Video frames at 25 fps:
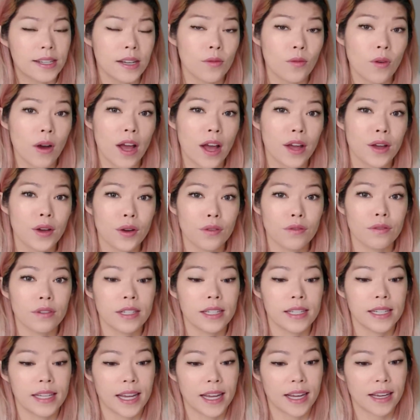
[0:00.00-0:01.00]
over
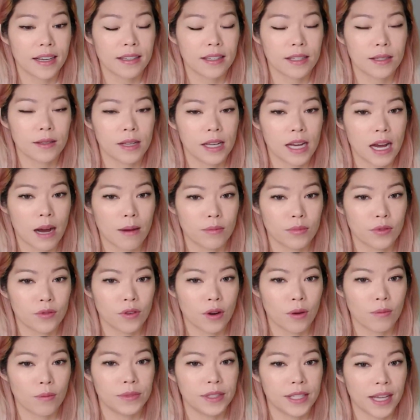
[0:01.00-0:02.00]
dx comes
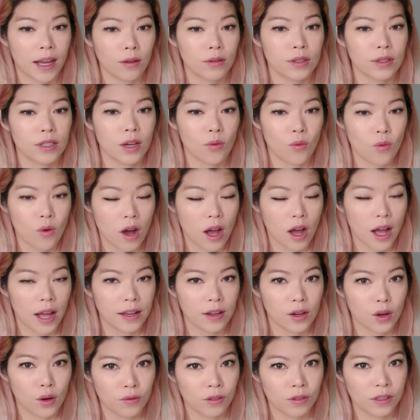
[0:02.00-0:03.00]
from delta y
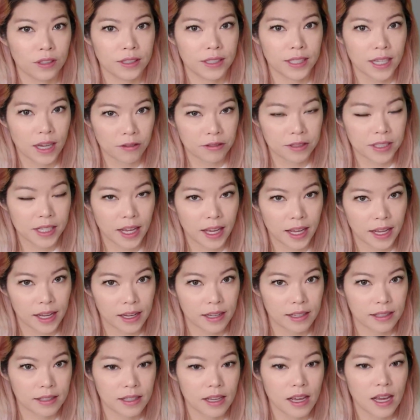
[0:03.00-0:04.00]
over delta
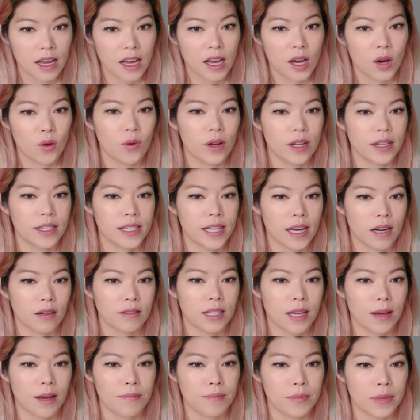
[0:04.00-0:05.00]
x, where
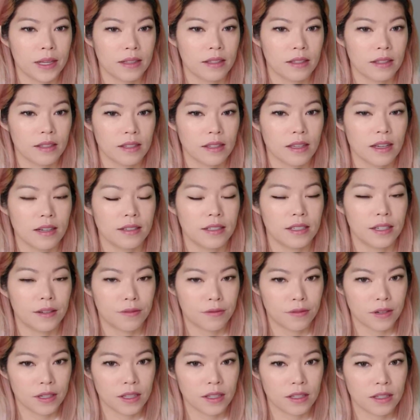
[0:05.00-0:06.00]
delta means
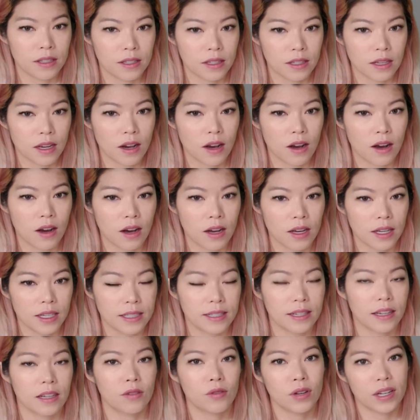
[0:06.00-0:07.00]
difference.
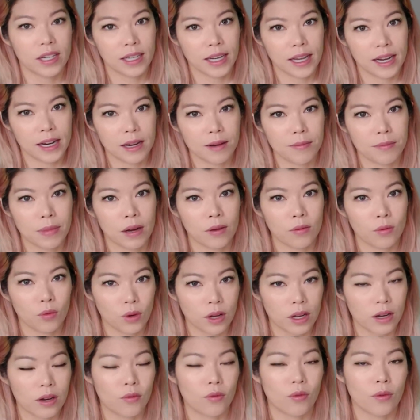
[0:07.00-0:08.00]
It's a Greek letter, but
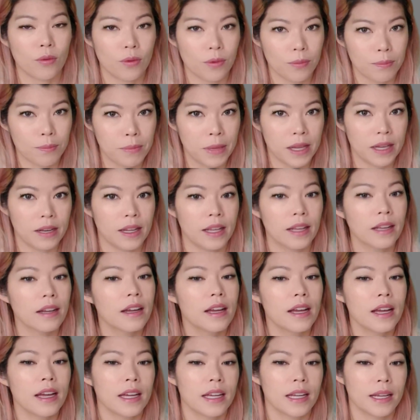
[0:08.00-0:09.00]
we're meaning
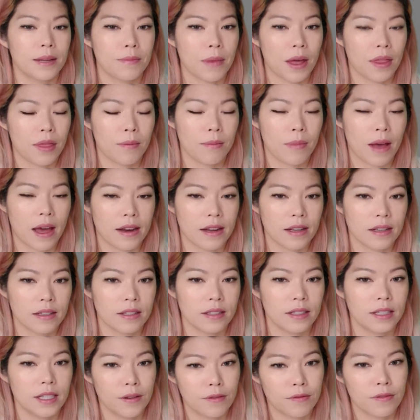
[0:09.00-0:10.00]
in mathematics
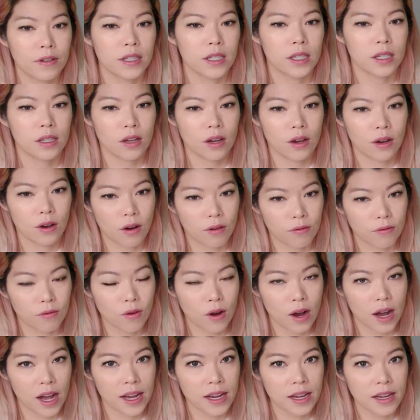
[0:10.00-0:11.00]
difference of
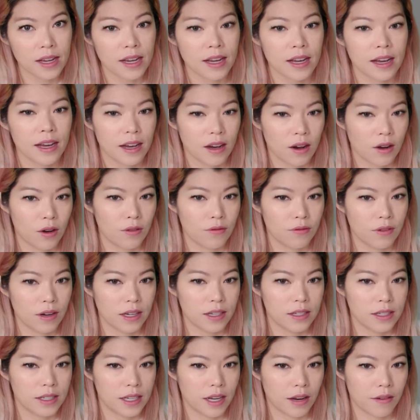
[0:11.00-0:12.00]
y
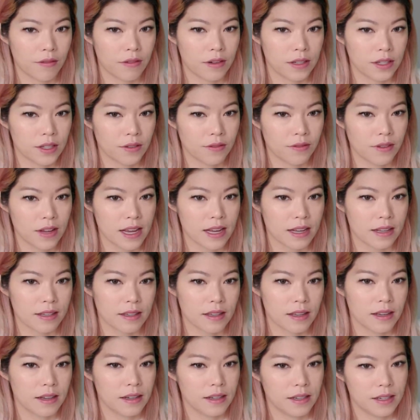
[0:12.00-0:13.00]
over difference of
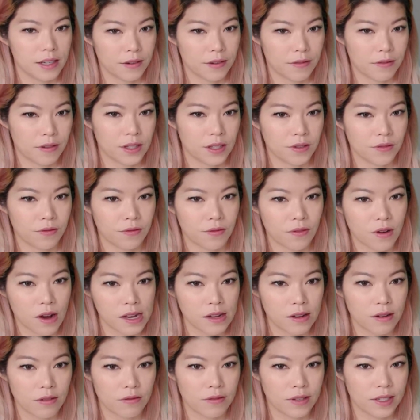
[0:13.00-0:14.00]
x. Difference of
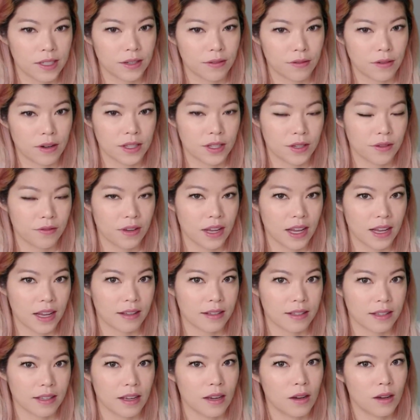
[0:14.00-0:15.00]
y over difference of
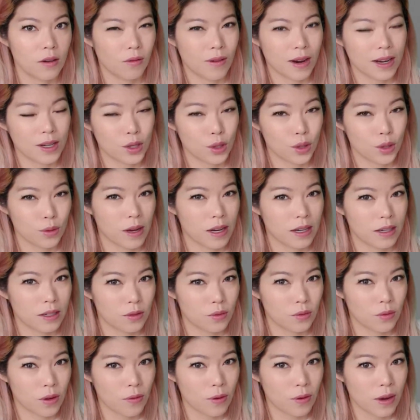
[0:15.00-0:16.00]
x. y2 minus
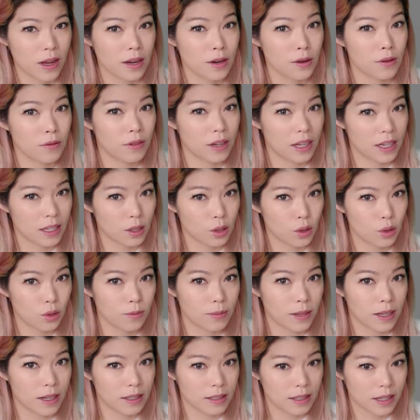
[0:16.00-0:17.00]
y1 over x2
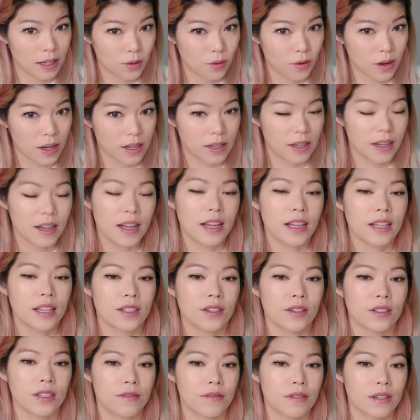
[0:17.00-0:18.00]
minus x1.
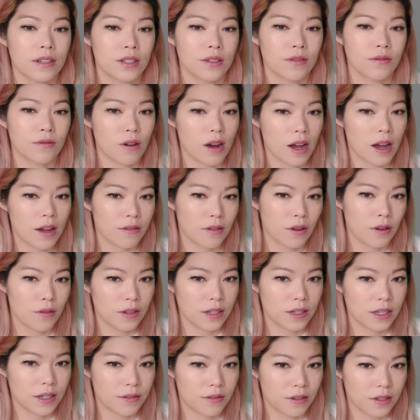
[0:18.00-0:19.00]
So difference of y
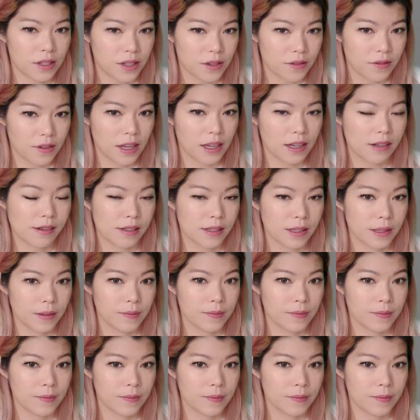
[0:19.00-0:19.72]
over difference of x.